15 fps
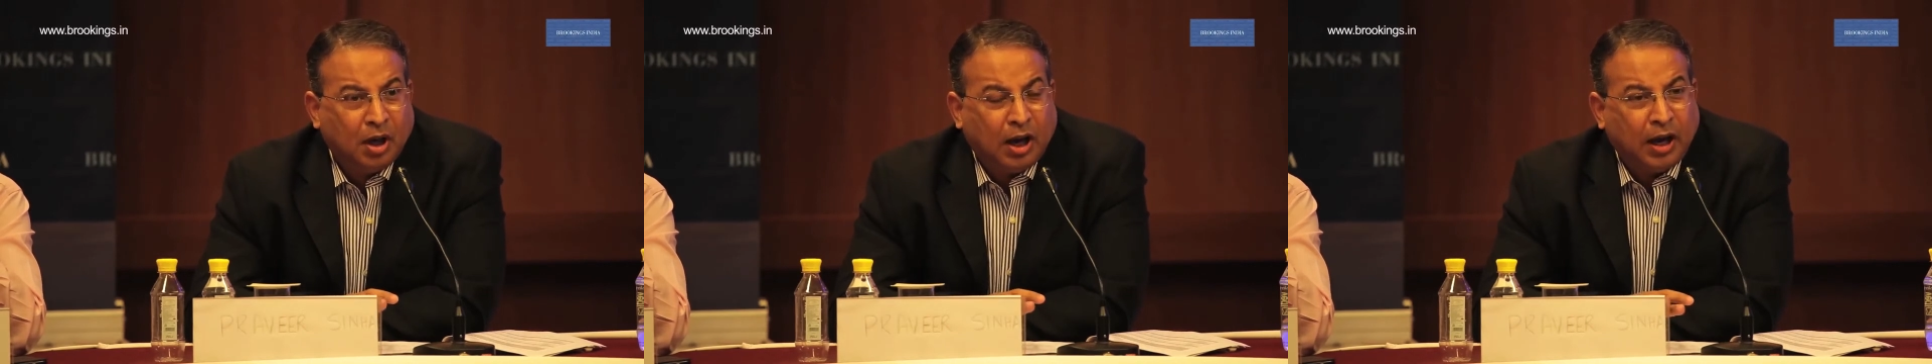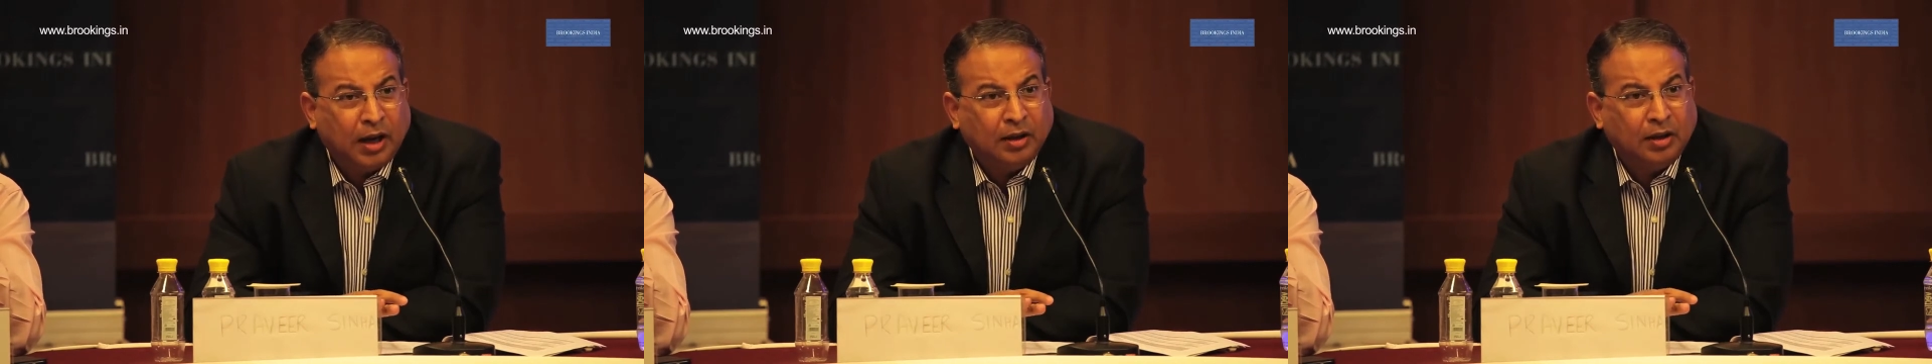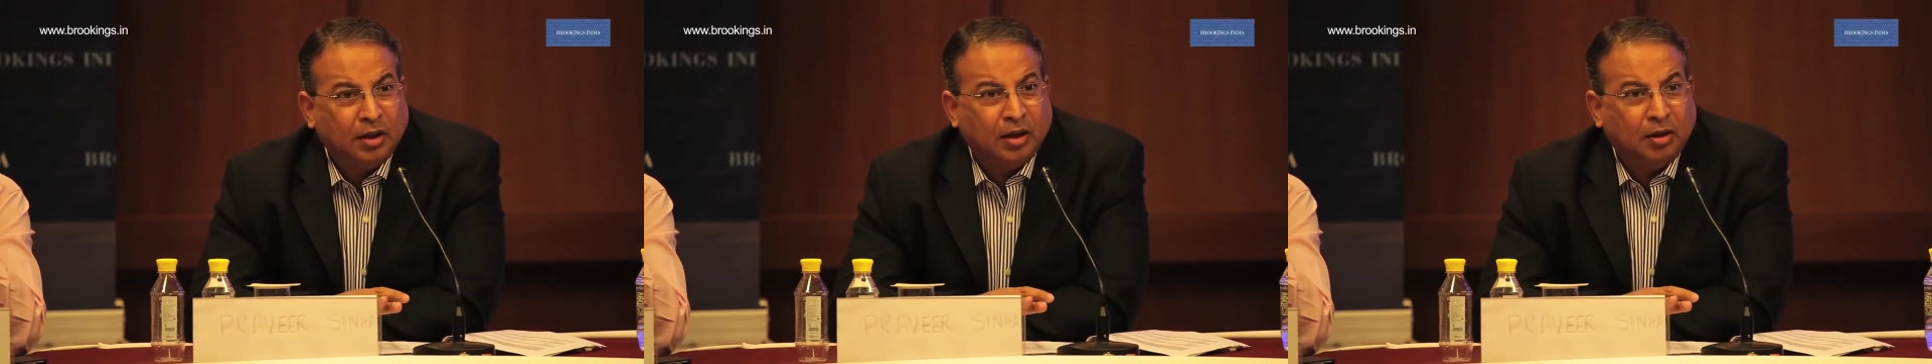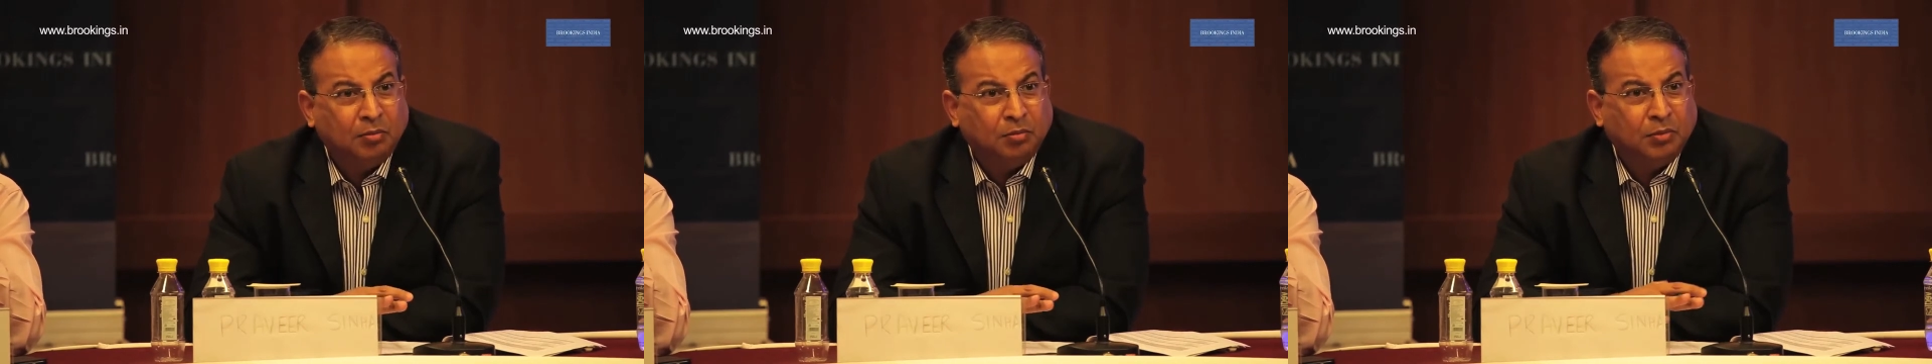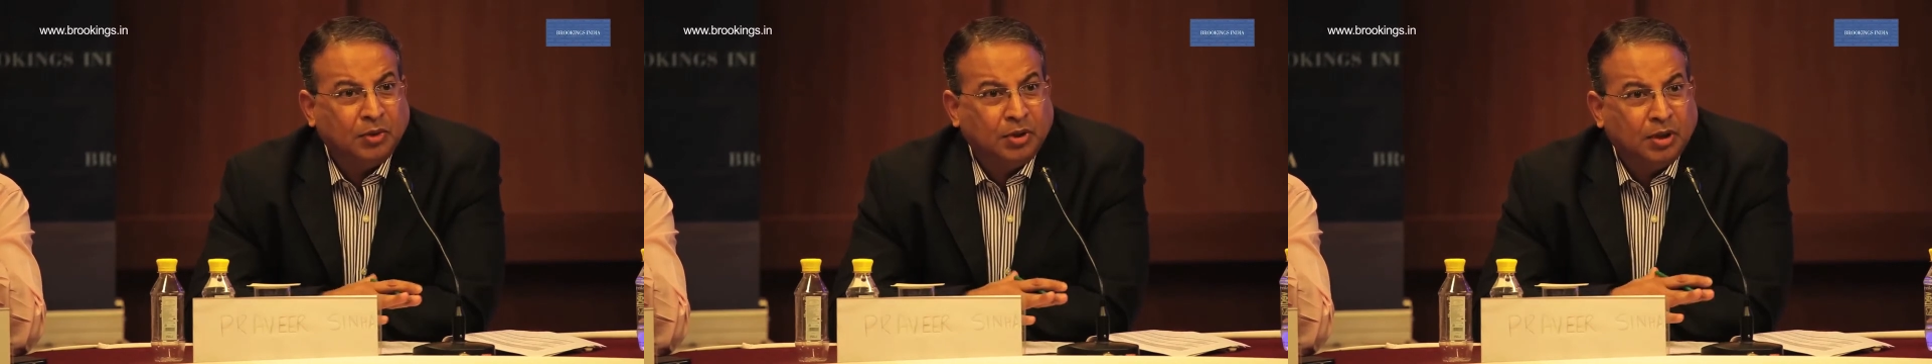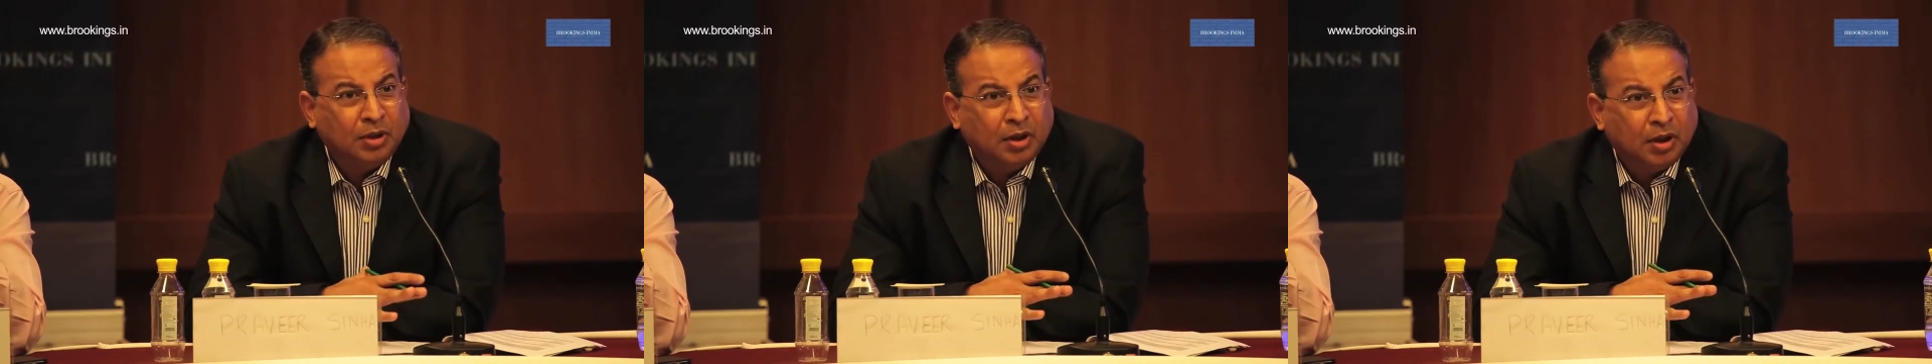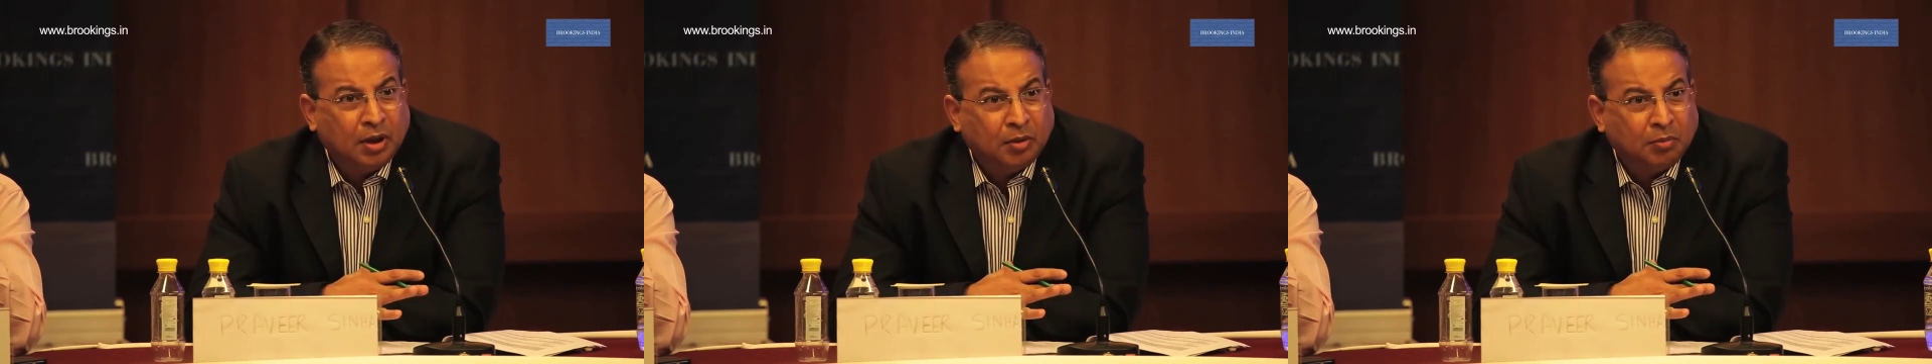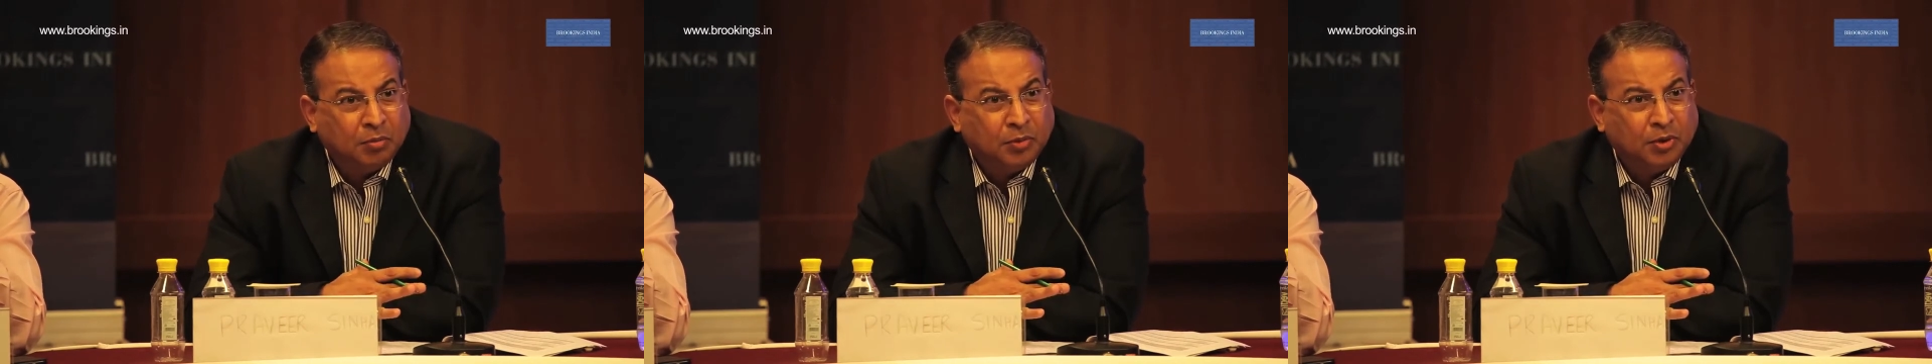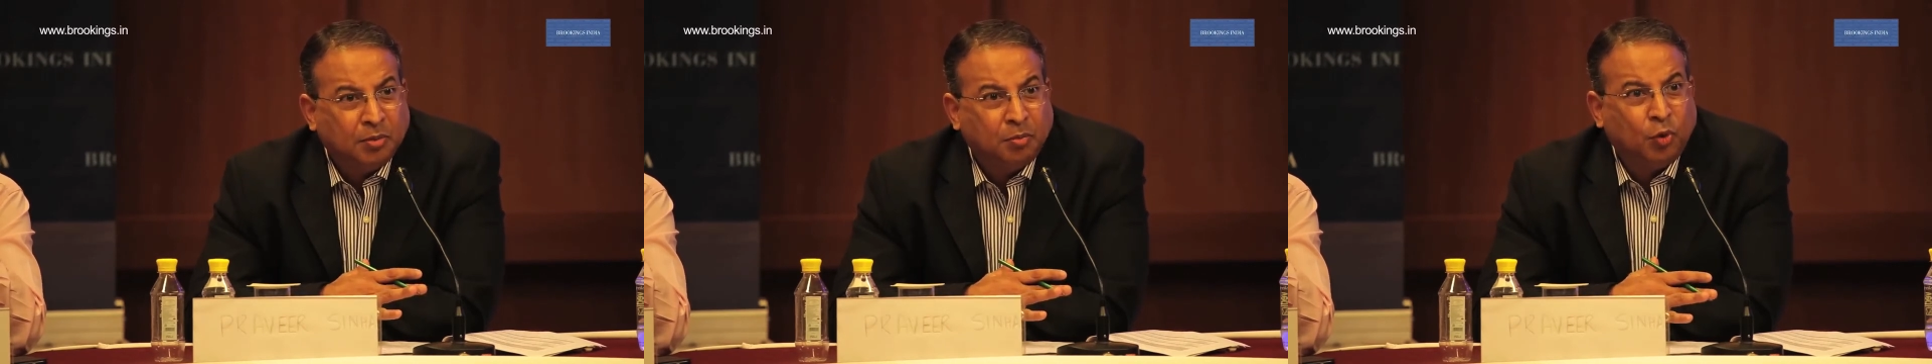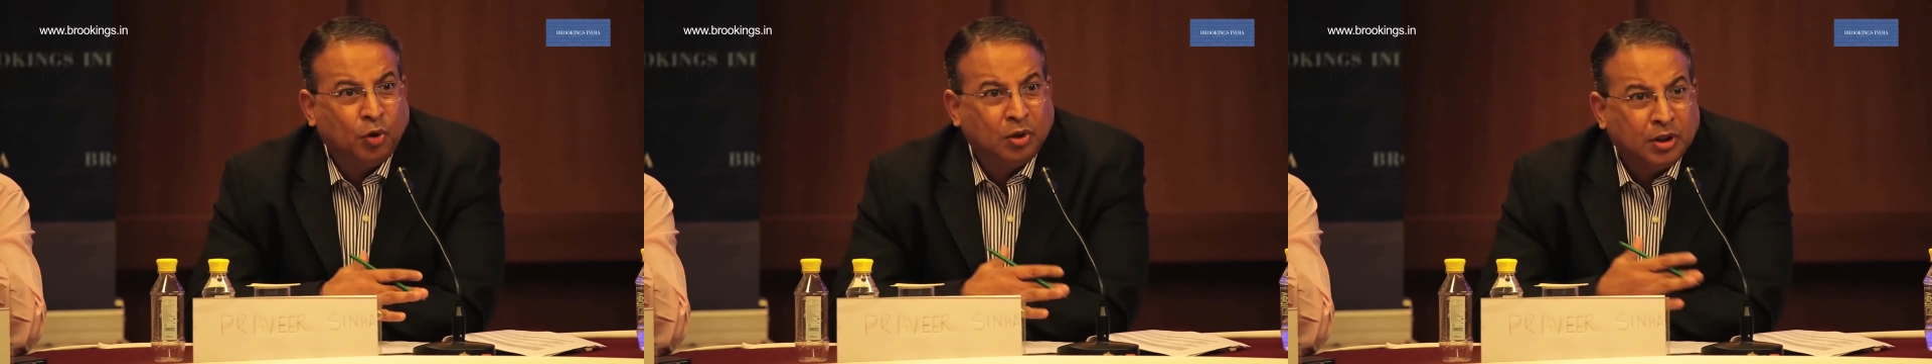And the
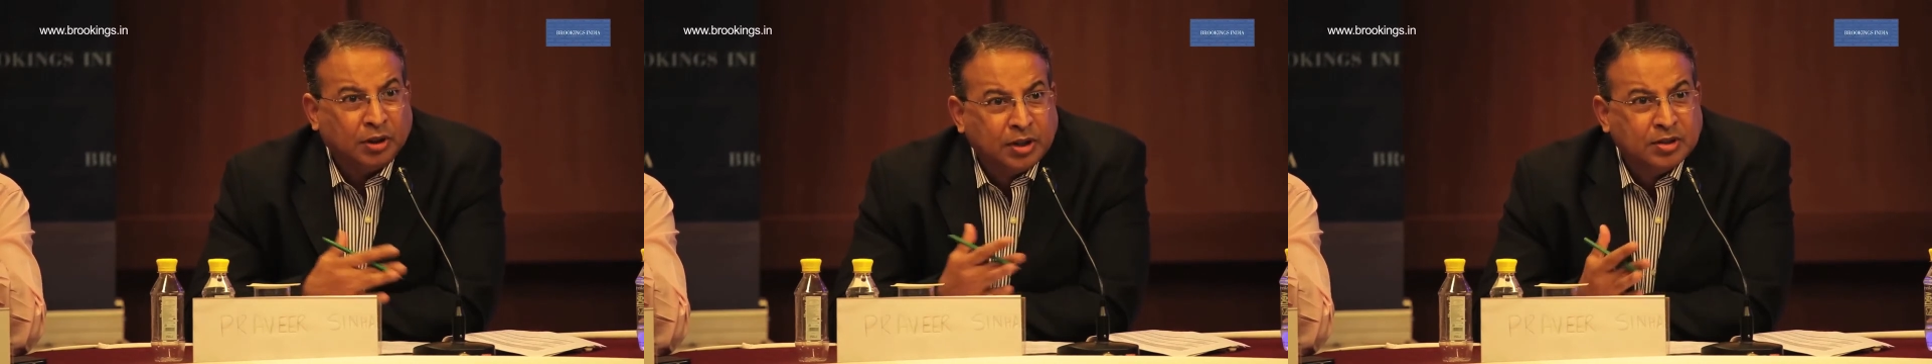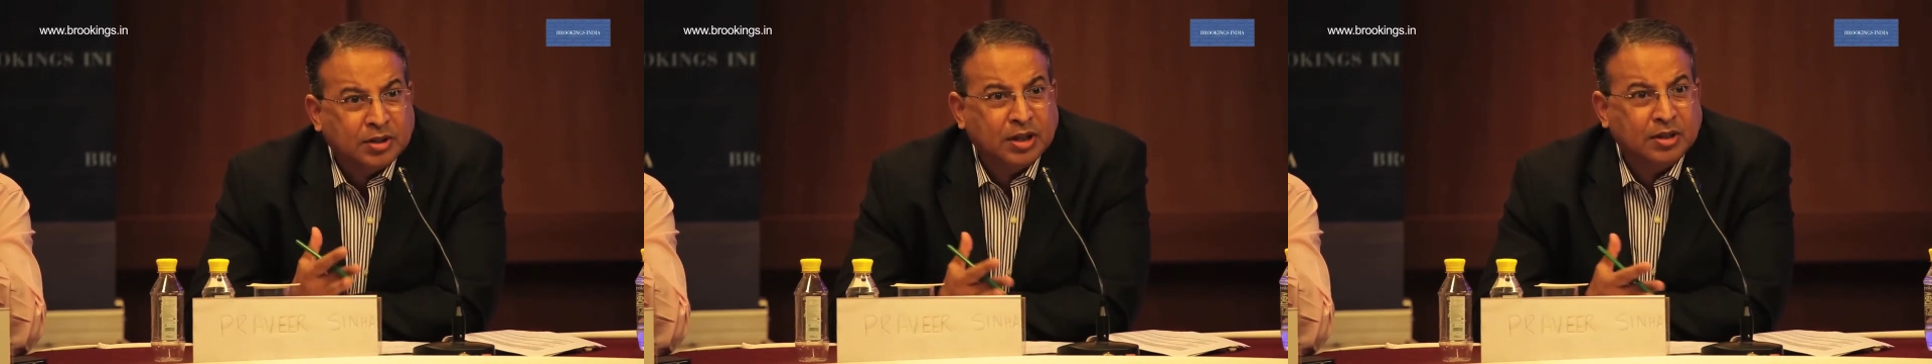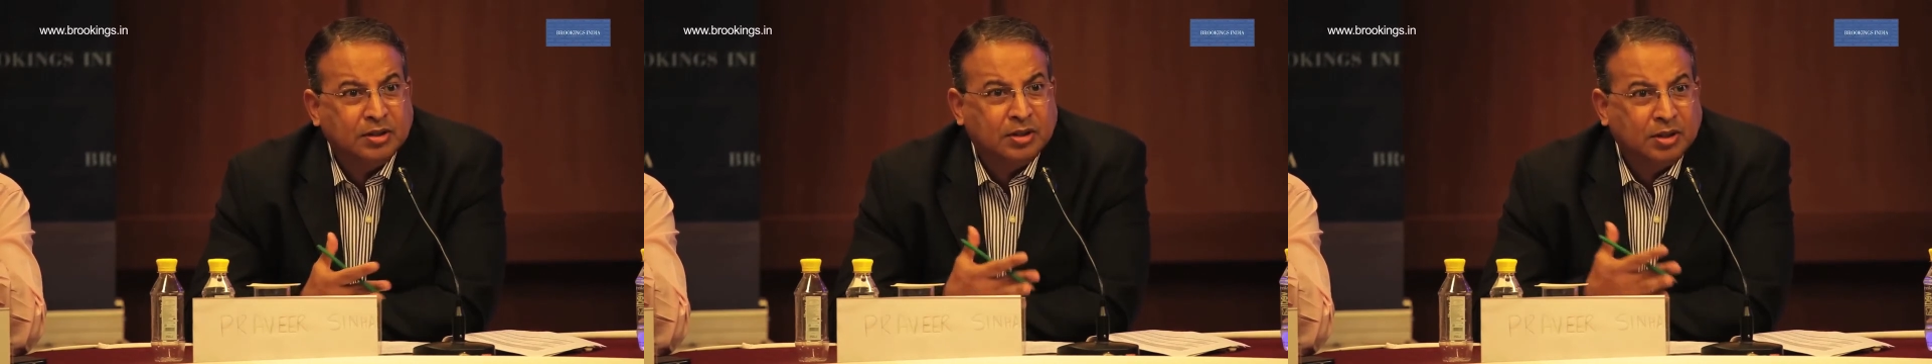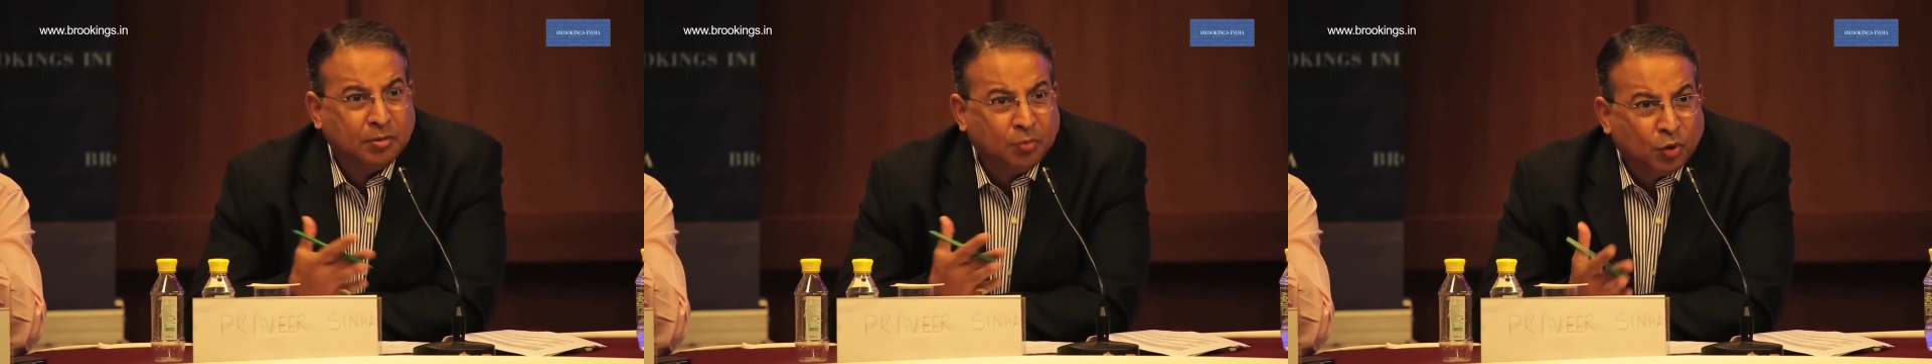more the distance, the